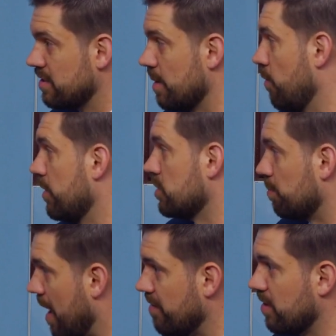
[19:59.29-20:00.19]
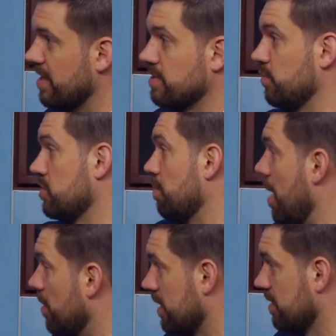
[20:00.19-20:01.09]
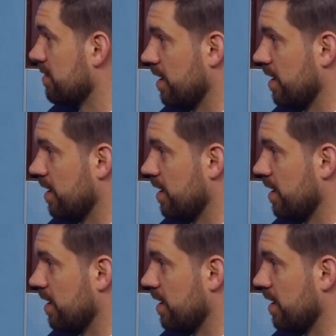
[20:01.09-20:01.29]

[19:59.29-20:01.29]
some of which are private clients, some of which are public.